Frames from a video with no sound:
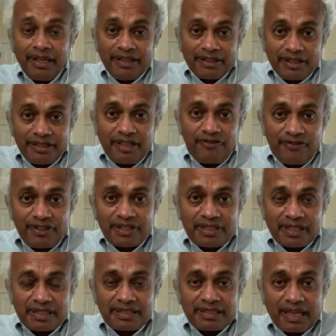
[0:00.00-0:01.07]
The difference
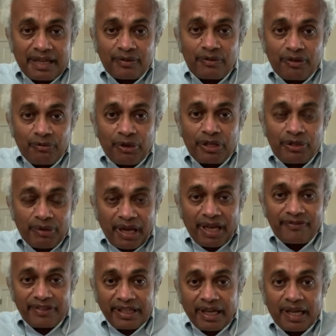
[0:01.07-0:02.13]
is that when you have
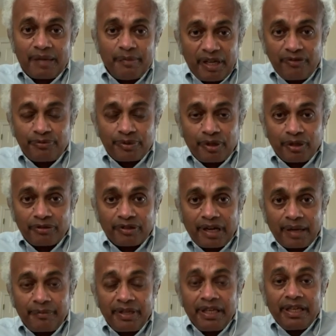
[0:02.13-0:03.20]
the IMF
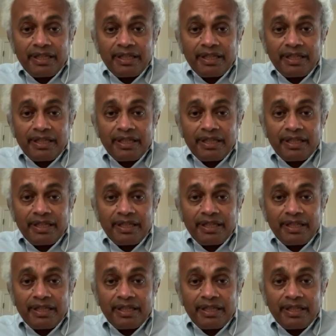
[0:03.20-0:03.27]
program,